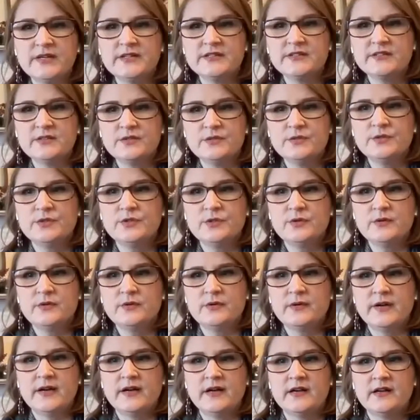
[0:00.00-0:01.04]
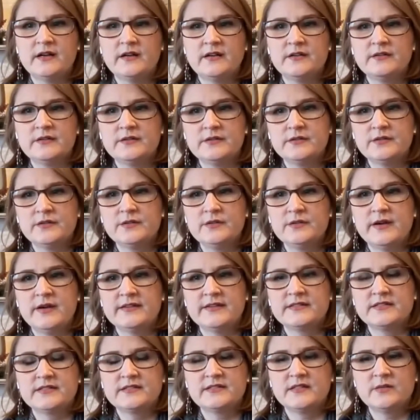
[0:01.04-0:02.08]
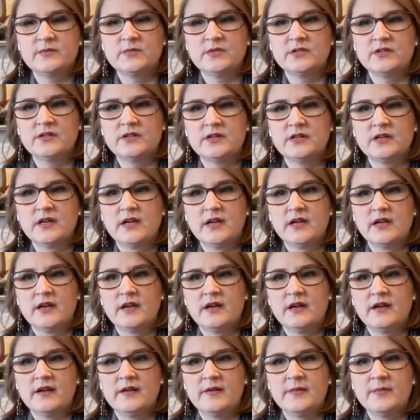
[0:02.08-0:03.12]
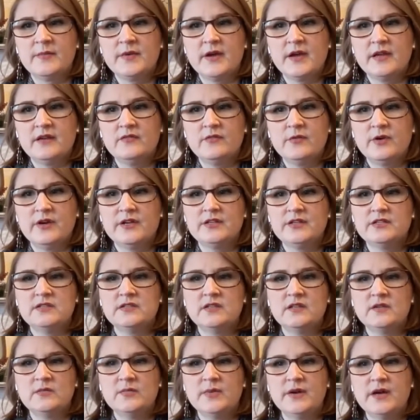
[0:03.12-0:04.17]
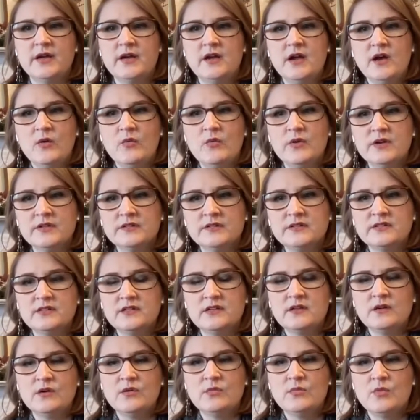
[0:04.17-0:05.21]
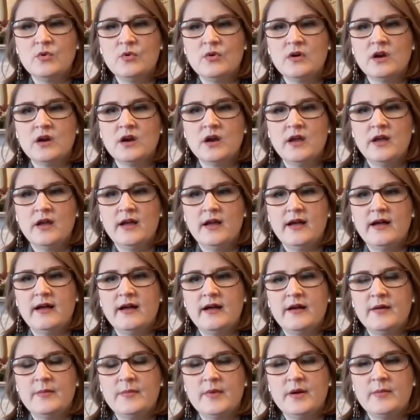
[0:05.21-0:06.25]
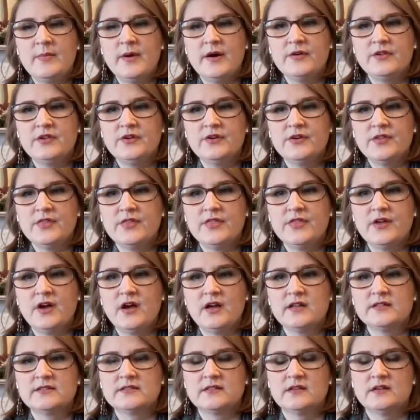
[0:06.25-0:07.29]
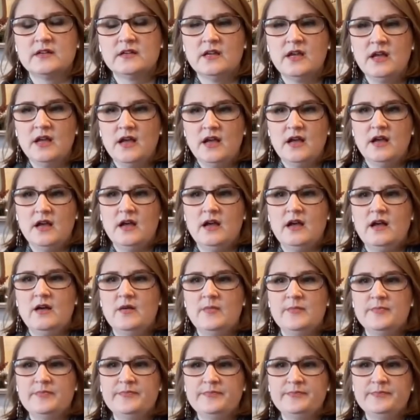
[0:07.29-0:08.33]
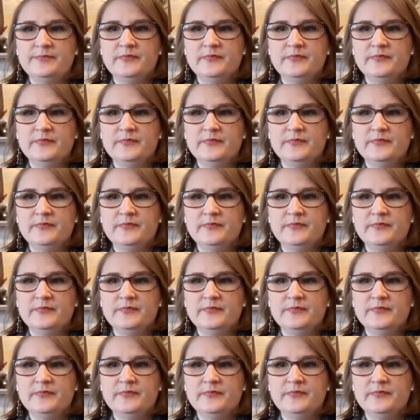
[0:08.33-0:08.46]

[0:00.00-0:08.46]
else who has a similar kind of question, but wants to know more about your thoughts on um,